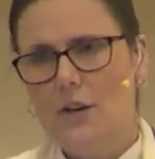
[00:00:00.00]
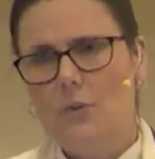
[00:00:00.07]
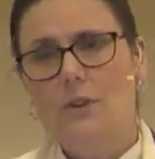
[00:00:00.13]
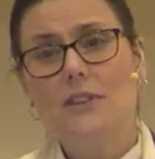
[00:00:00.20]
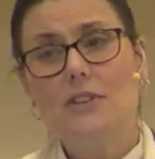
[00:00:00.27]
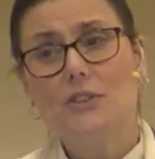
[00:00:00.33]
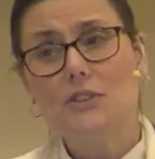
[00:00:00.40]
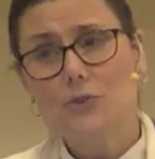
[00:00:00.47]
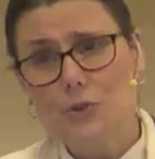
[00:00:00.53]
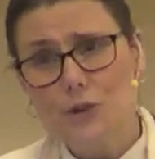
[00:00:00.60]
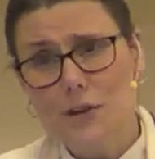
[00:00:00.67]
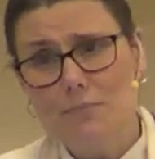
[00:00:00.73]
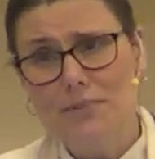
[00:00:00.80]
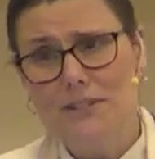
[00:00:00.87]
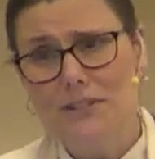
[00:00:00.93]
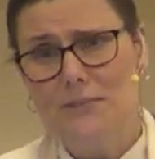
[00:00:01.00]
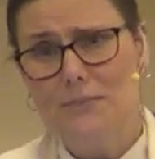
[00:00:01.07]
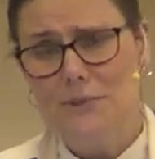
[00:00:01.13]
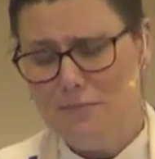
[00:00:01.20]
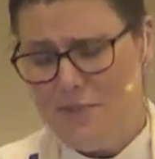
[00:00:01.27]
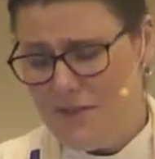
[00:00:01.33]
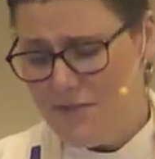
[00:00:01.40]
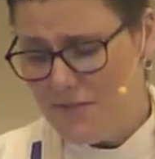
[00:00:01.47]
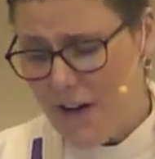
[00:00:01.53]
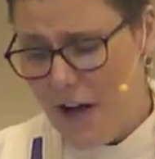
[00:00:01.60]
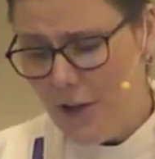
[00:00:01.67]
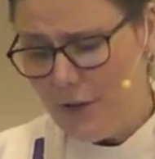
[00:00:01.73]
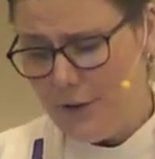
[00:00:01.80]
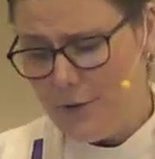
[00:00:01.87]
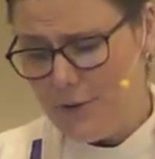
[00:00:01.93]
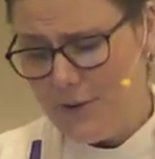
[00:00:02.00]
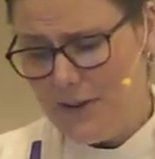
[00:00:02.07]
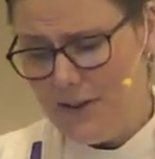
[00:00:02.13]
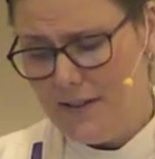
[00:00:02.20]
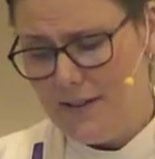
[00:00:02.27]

where the script would be followed,